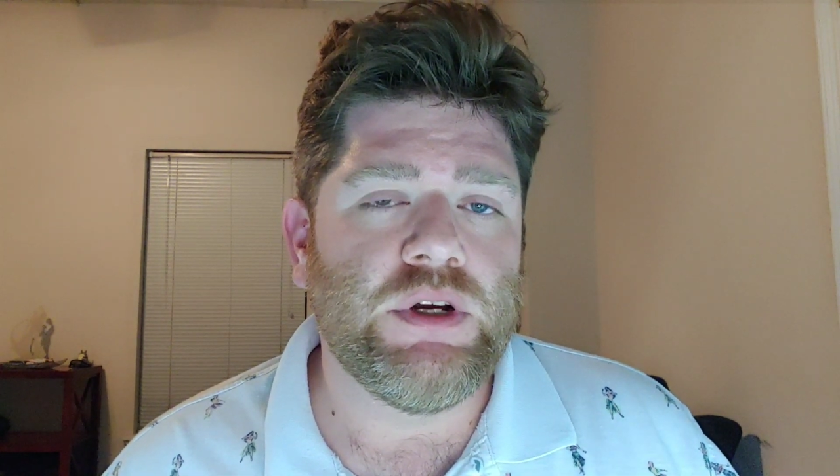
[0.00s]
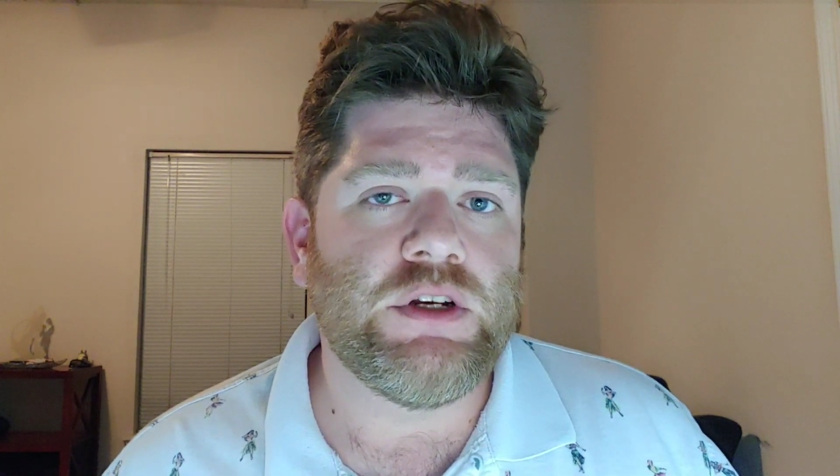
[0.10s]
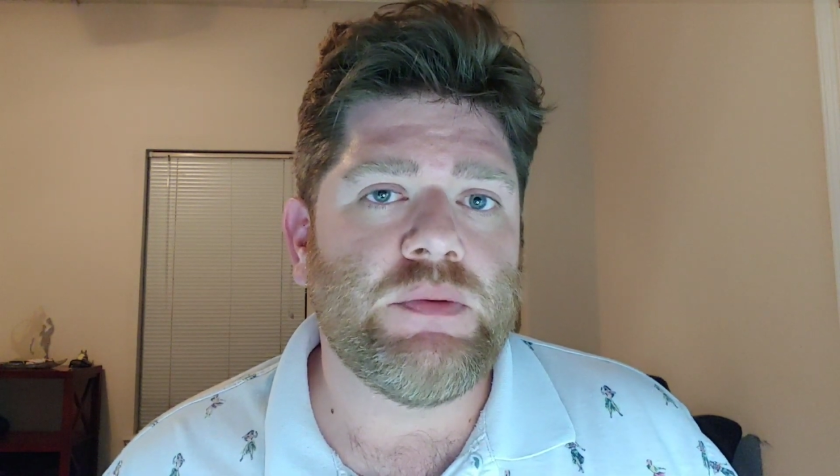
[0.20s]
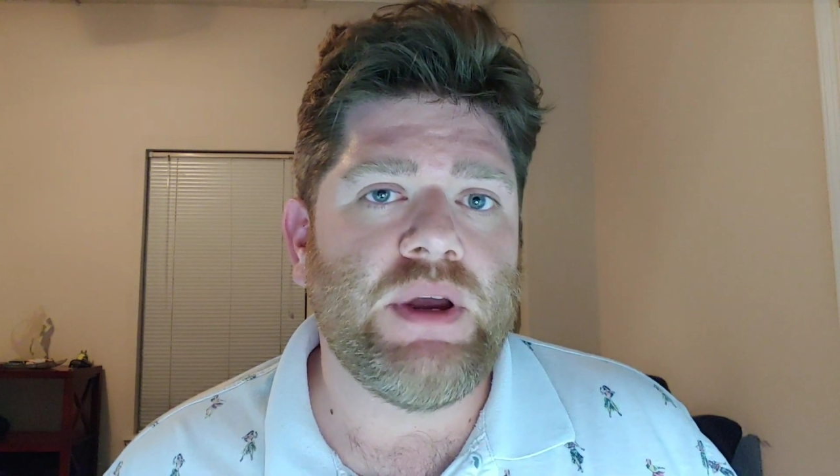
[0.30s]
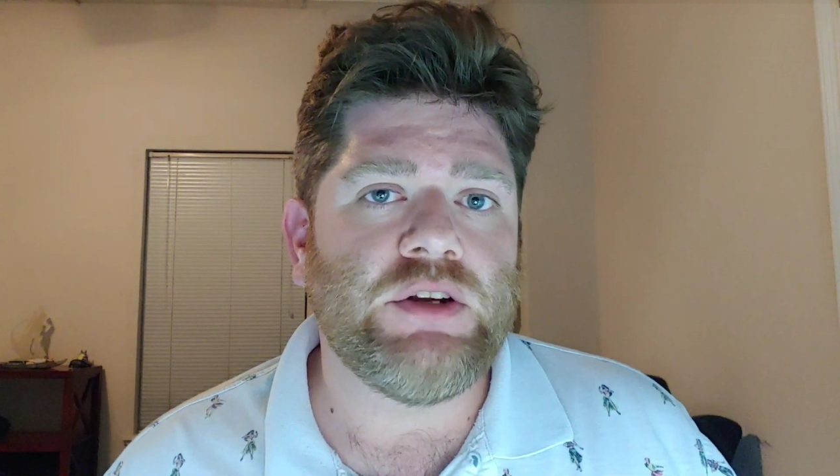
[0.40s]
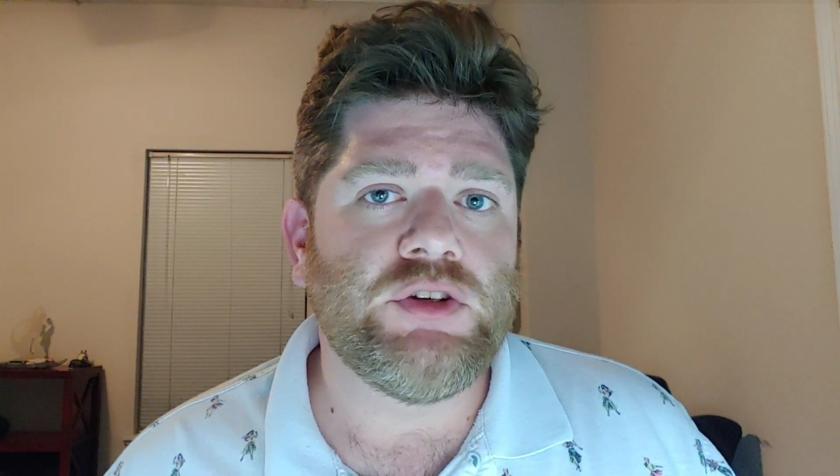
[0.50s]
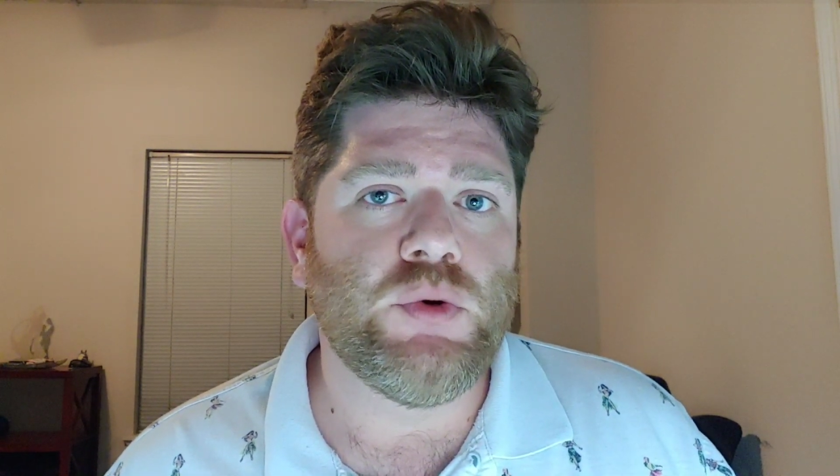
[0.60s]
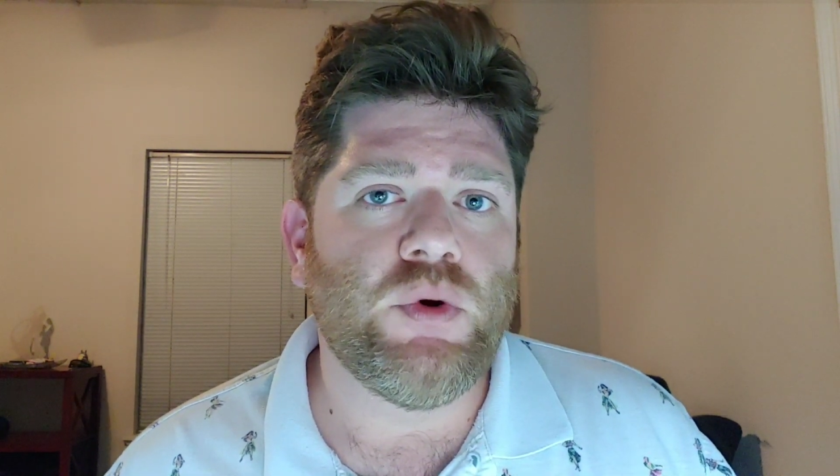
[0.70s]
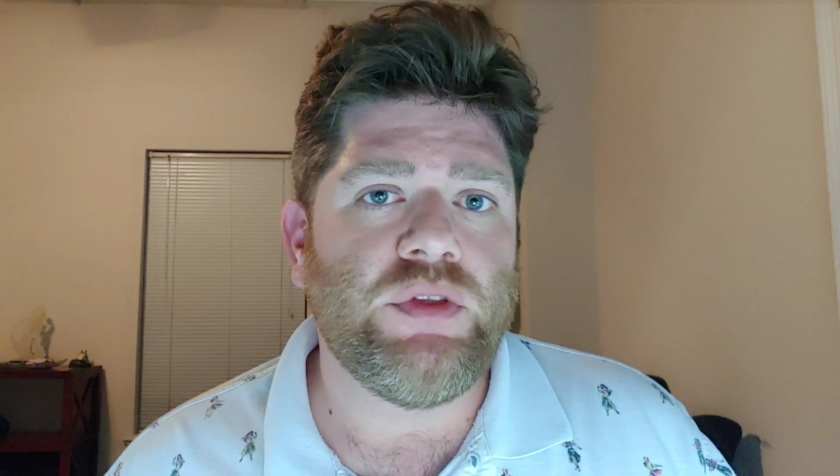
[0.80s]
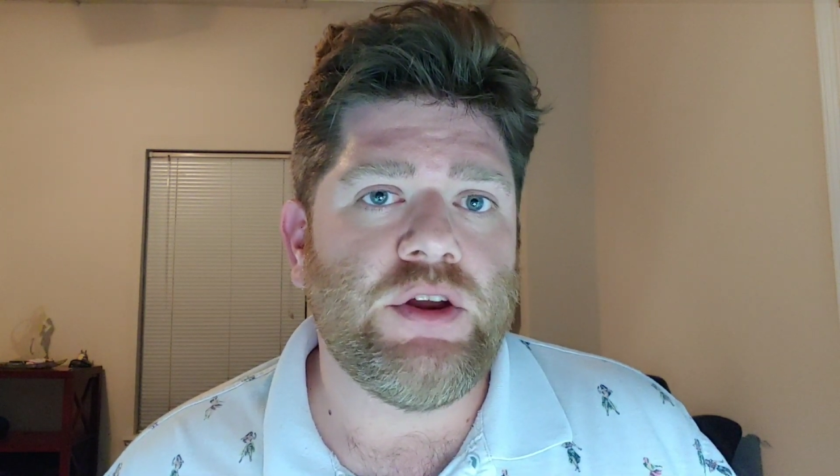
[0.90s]
to make
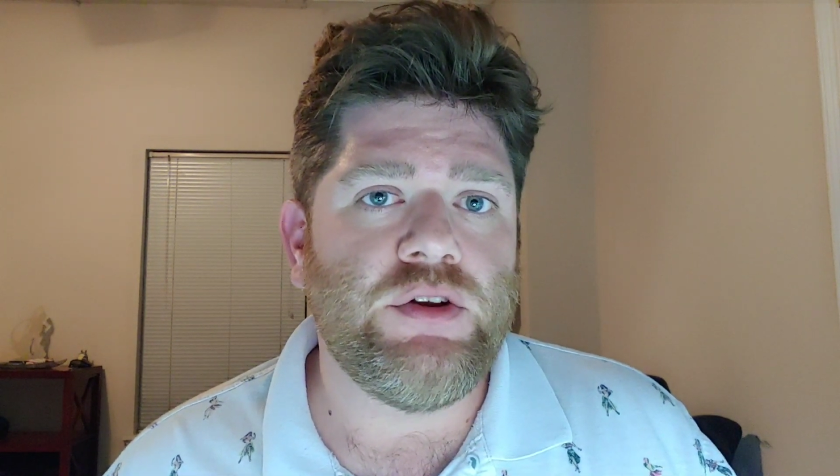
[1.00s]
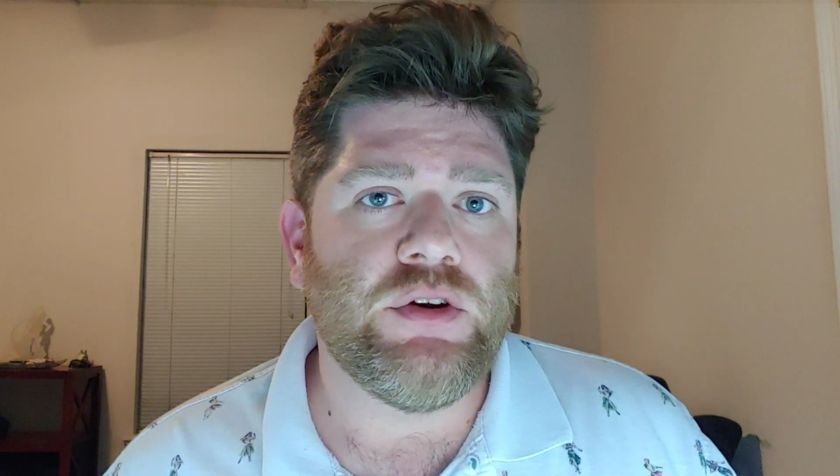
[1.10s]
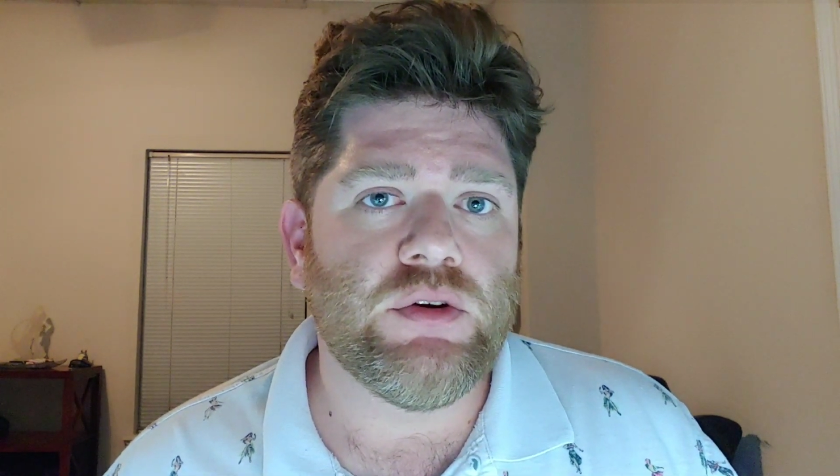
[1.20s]
sure that your